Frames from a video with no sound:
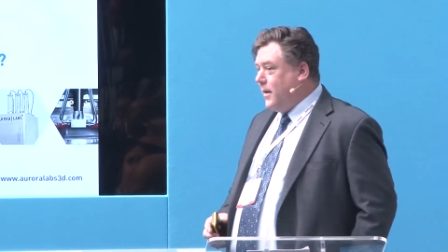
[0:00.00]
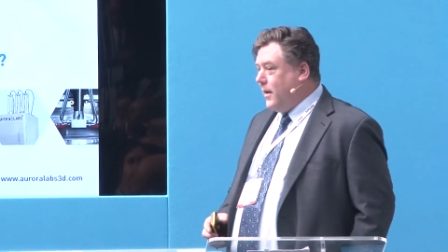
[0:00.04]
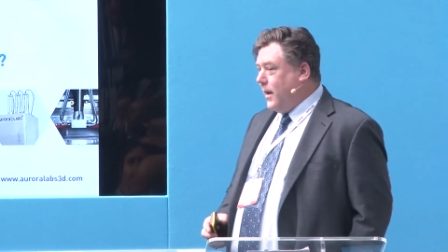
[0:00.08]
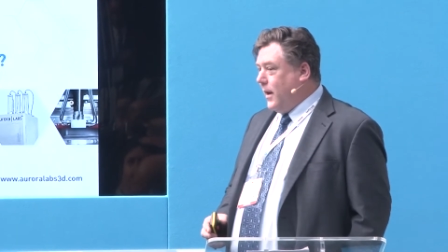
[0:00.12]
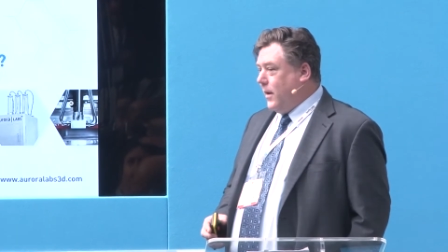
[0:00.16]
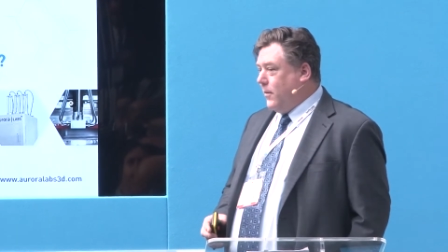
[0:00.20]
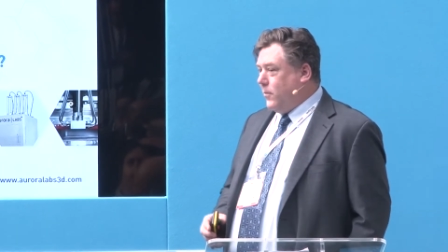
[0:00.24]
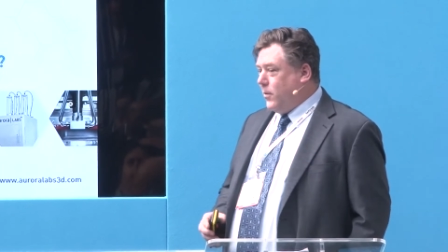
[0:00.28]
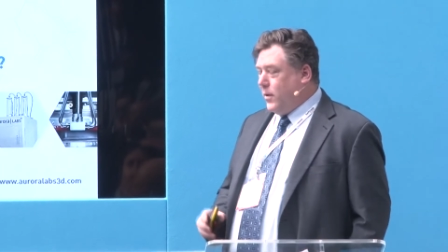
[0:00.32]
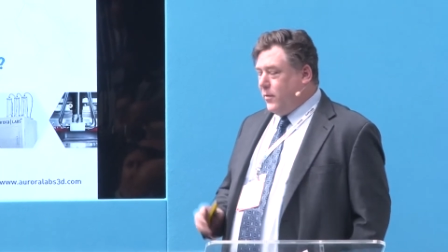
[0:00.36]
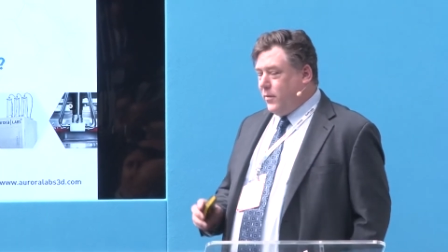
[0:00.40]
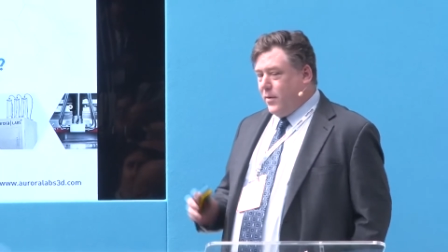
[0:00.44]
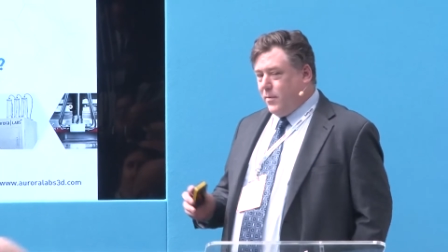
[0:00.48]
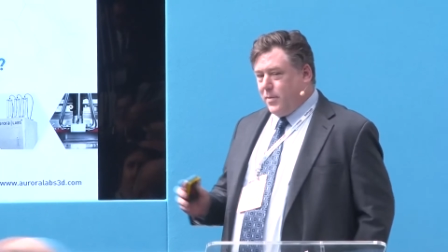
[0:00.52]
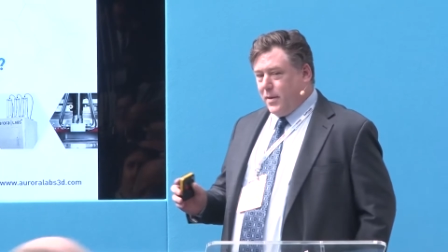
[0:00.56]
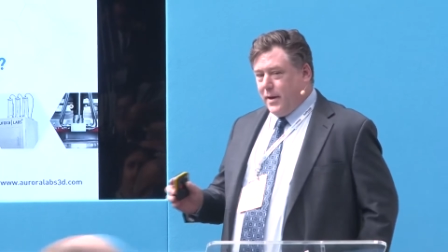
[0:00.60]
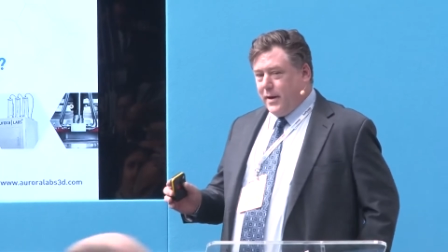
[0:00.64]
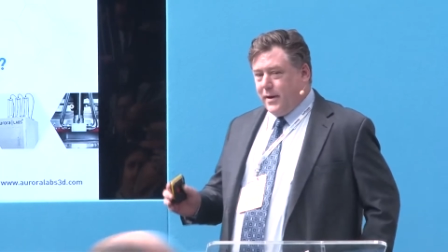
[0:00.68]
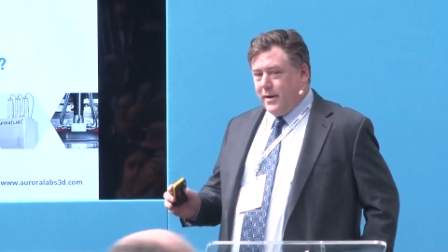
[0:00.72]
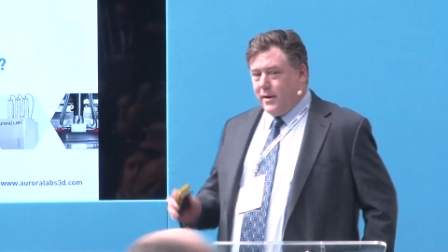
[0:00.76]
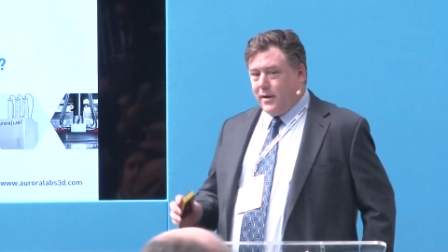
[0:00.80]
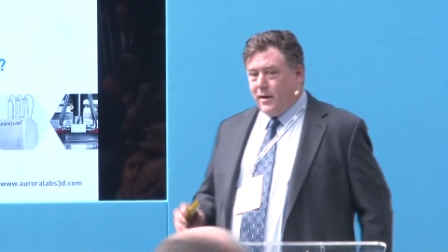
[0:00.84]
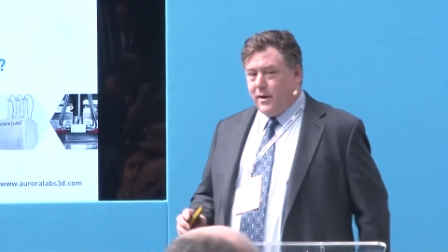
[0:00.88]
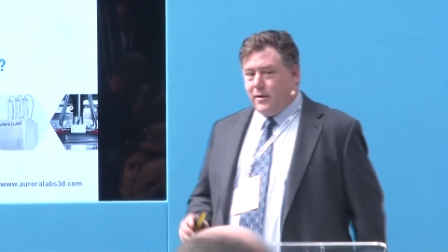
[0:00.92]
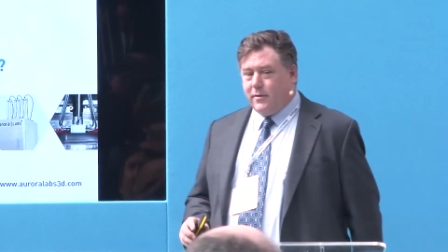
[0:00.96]
and where we're
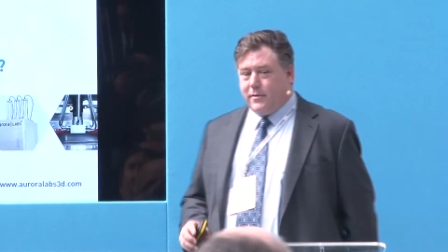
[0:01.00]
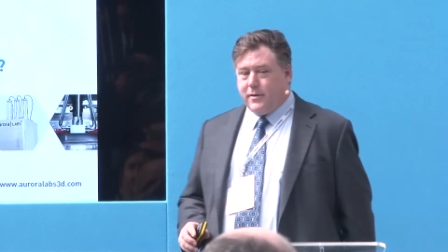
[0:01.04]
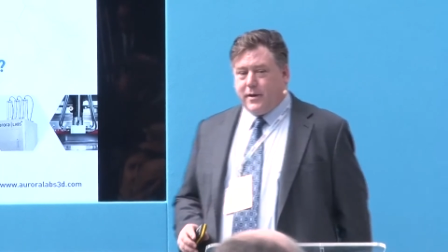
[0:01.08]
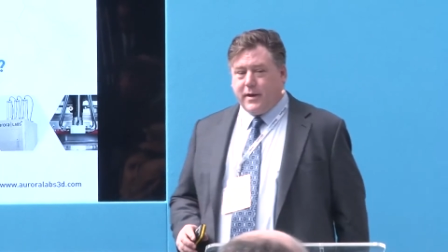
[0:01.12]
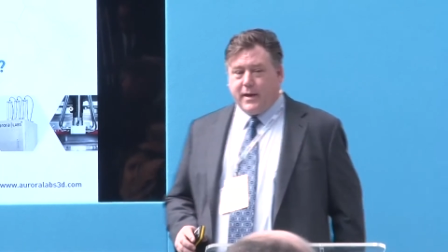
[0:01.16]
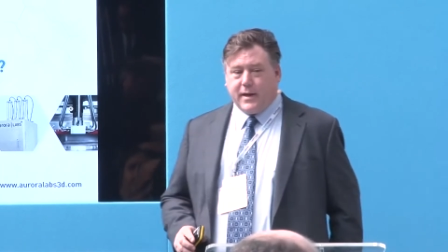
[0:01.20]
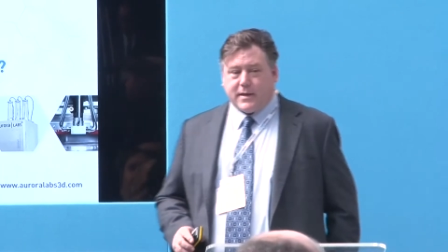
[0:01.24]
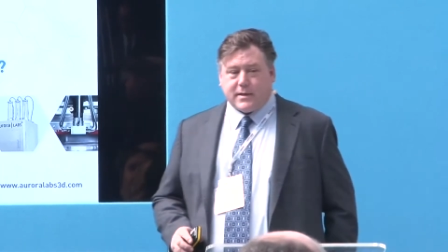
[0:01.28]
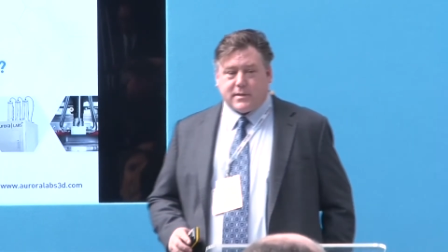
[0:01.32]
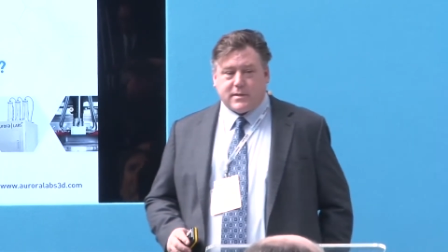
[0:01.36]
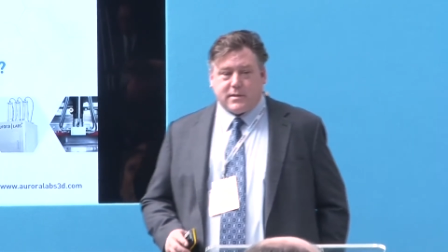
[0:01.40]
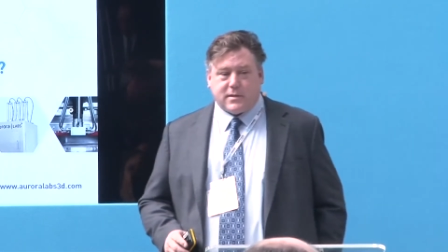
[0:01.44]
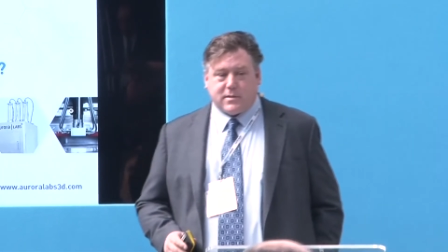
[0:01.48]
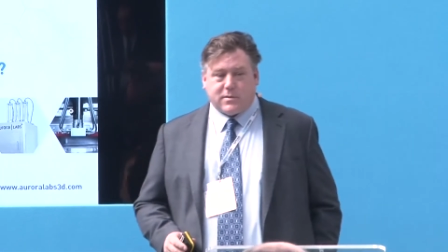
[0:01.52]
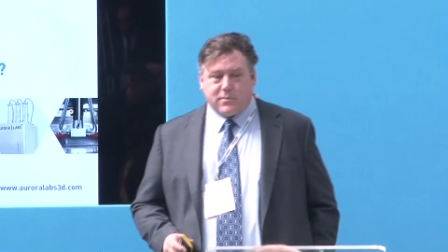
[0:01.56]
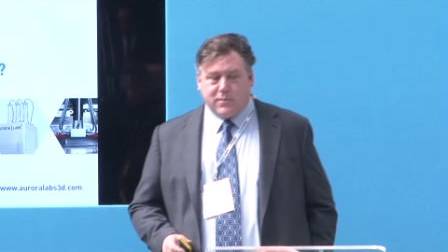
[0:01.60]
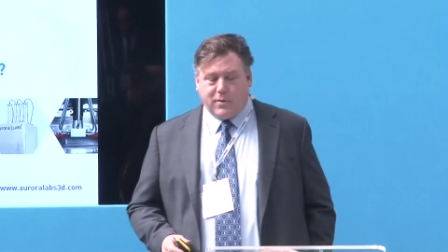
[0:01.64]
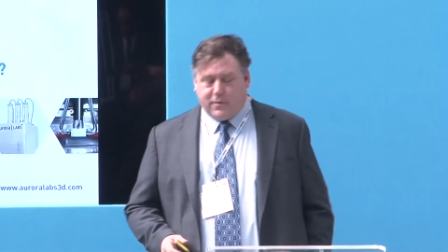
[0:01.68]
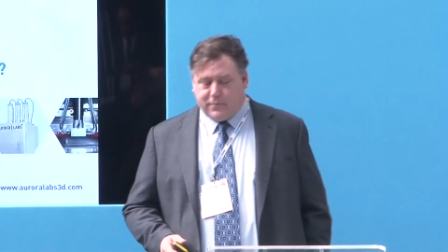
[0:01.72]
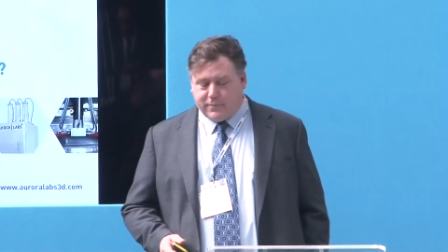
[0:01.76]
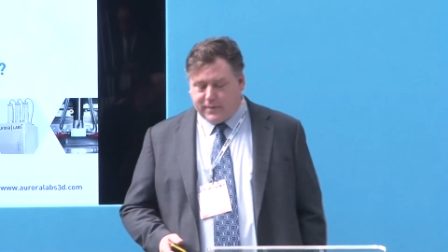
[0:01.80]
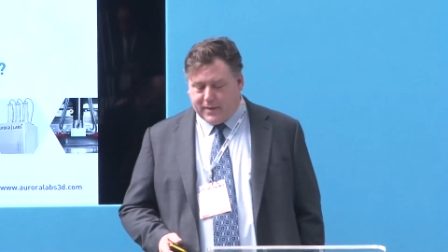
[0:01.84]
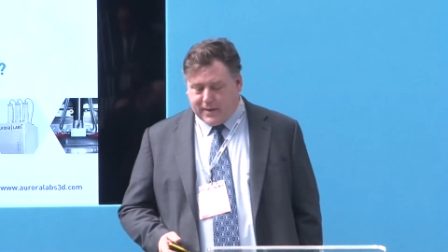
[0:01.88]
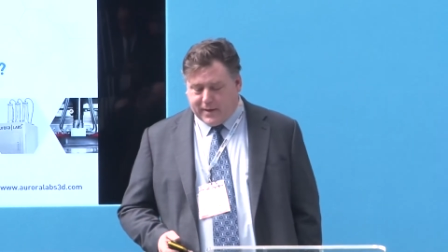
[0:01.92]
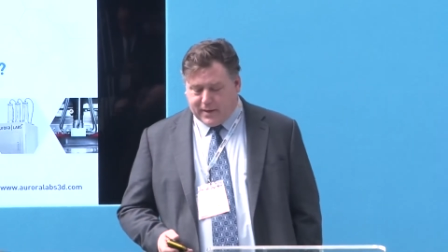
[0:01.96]
planning to go in the next
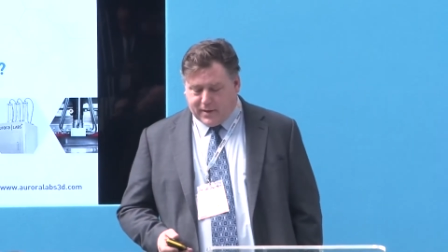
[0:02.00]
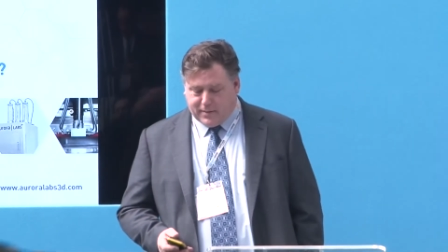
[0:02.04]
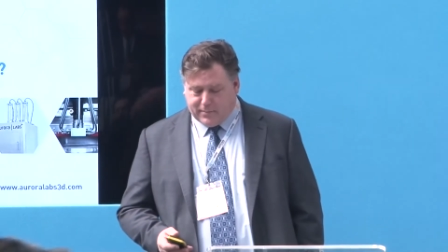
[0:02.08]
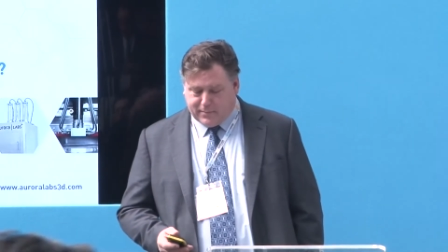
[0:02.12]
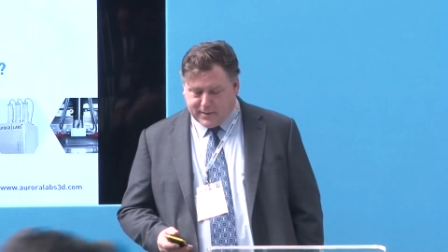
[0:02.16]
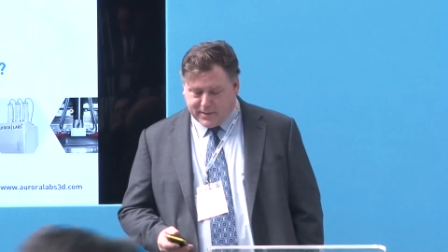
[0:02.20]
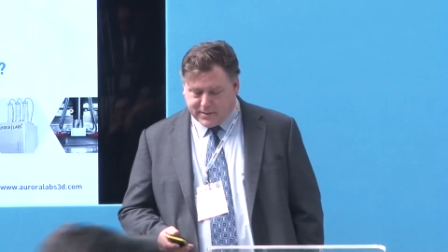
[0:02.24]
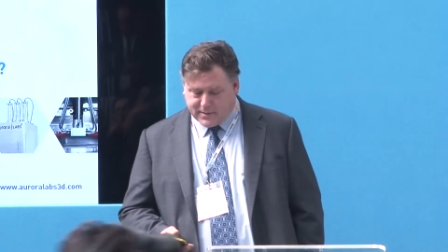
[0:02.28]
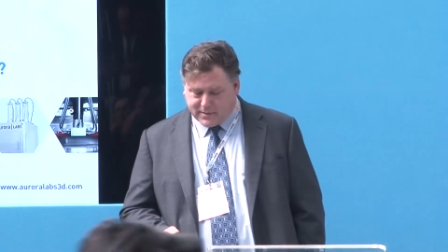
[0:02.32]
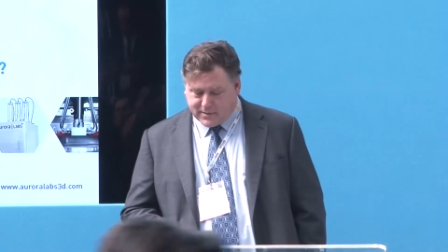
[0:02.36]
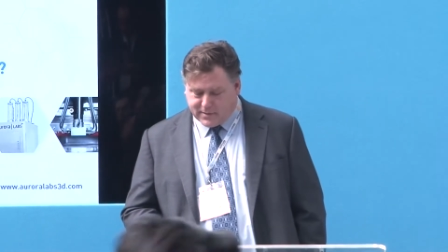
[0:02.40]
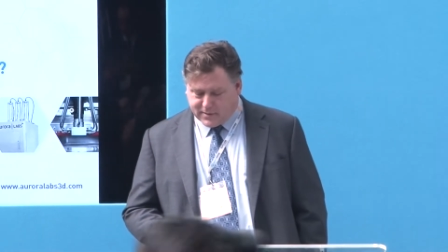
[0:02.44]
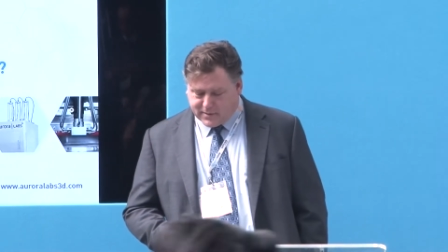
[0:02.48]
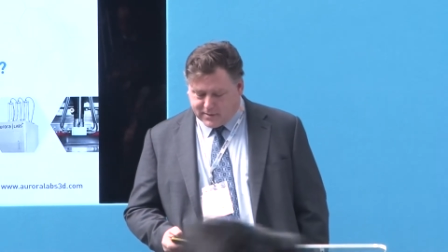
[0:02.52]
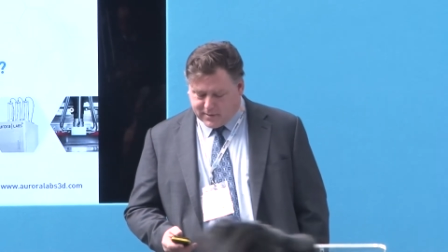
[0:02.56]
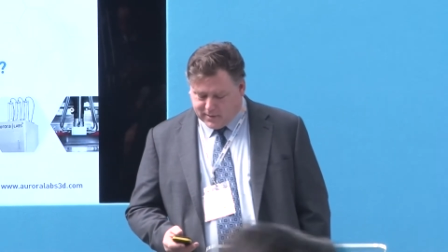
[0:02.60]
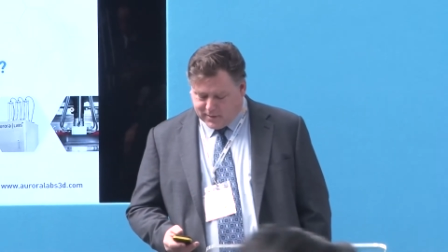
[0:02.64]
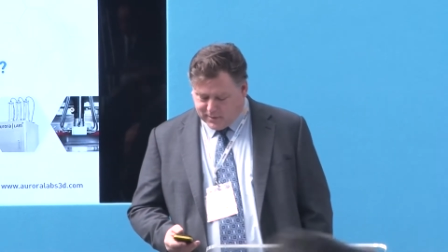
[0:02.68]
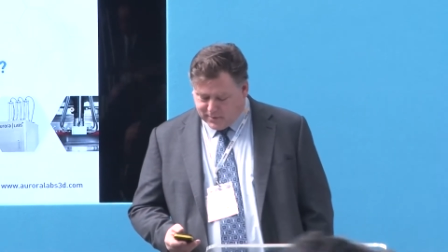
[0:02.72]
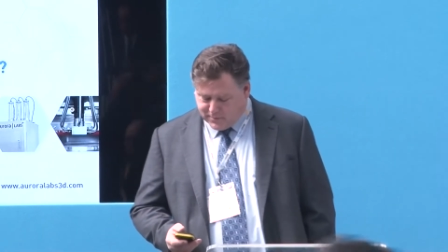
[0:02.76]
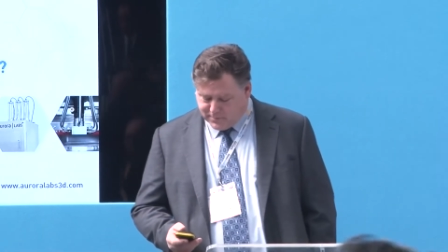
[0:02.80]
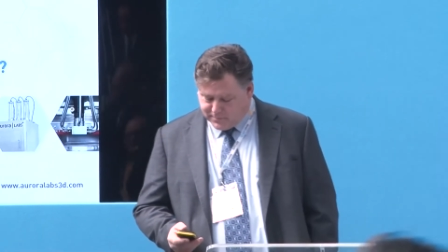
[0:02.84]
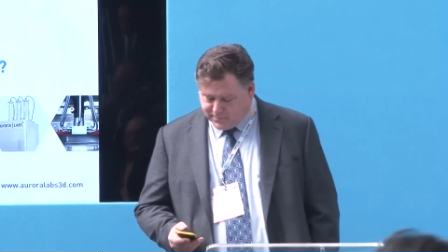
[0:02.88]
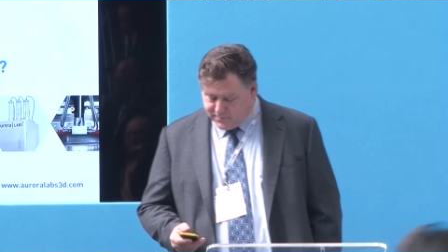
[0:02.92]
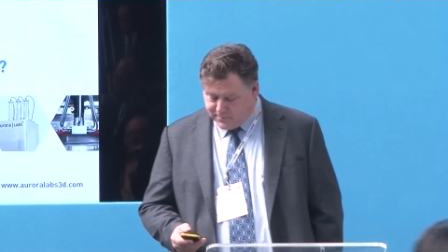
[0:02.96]
12 to 18 months or so.